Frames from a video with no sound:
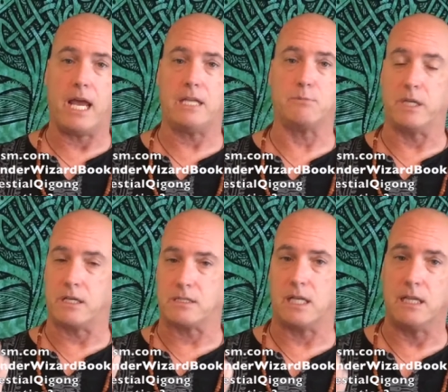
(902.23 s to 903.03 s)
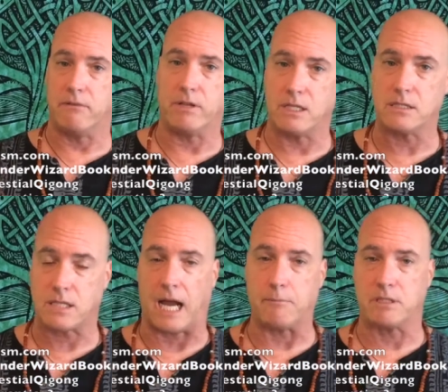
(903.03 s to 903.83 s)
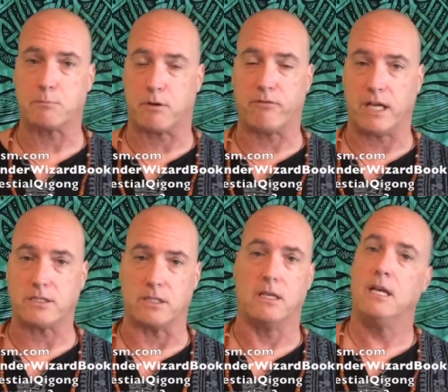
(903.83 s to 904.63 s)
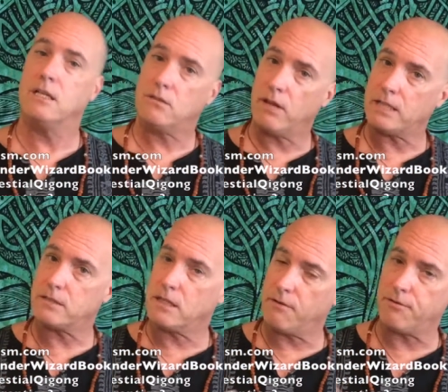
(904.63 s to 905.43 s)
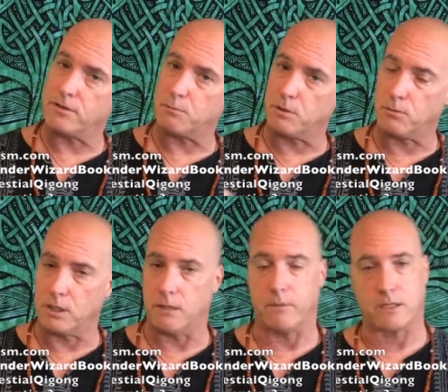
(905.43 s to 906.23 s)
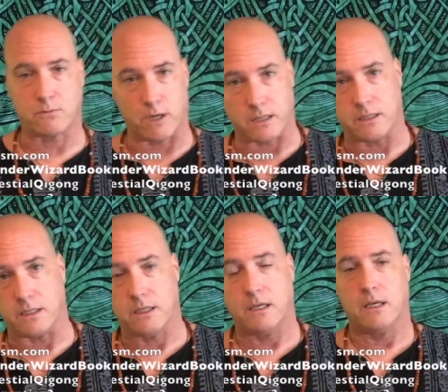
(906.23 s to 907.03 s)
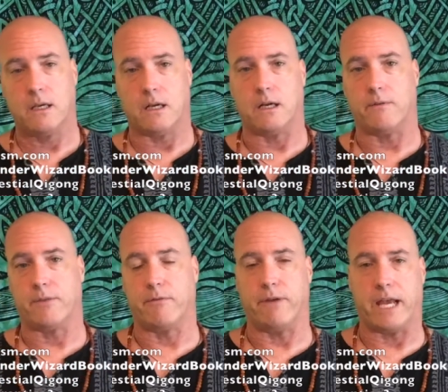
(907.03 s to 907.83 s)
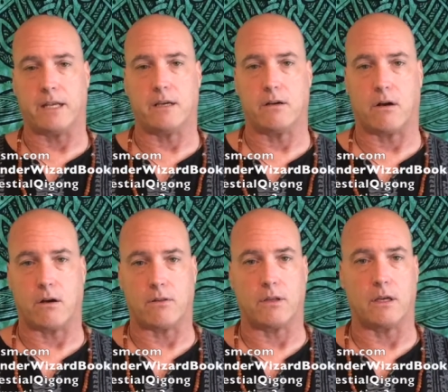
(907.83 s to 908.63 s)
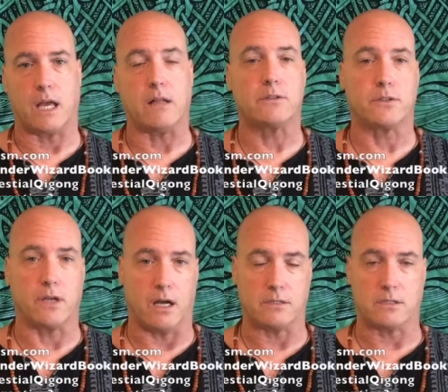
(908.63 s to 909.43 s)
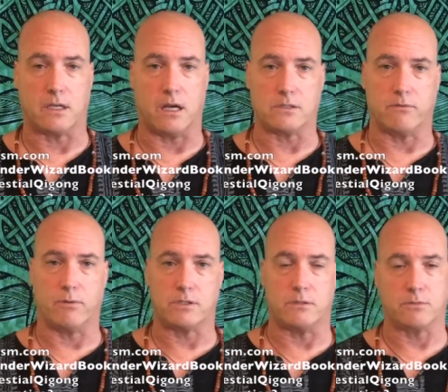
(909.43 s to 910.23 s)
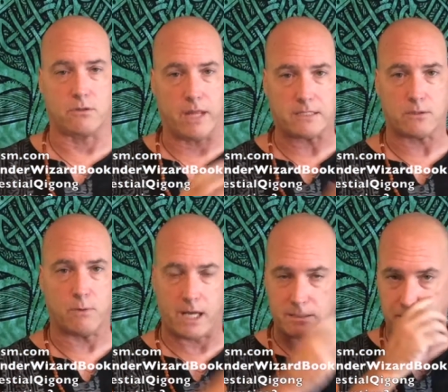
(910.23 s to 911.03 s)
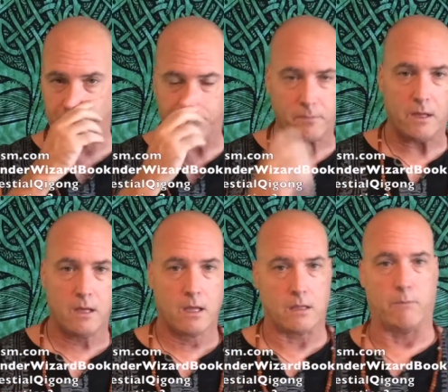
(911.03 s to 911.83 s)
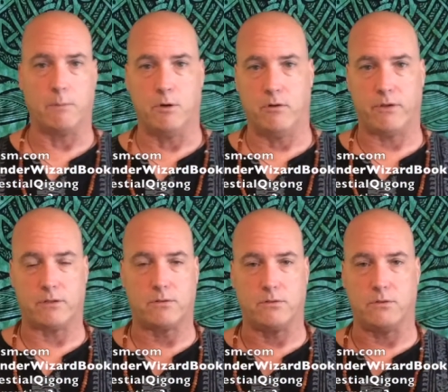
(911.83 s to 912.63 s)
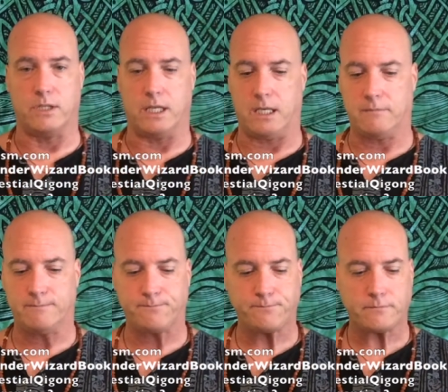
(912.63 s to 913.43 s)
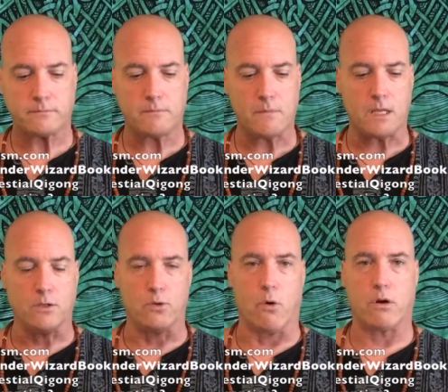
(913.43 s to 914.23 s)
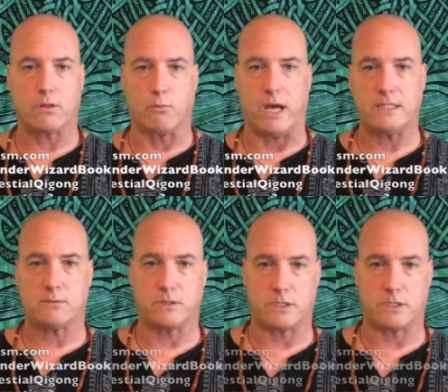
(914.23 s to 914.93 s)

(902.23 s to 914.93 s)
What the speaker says: age because they live in this timeless perfection. So that's the difference between them. That's why the Vanir are the elder gods, the gods of wisdom. So that's the west. Then we move into the northwest,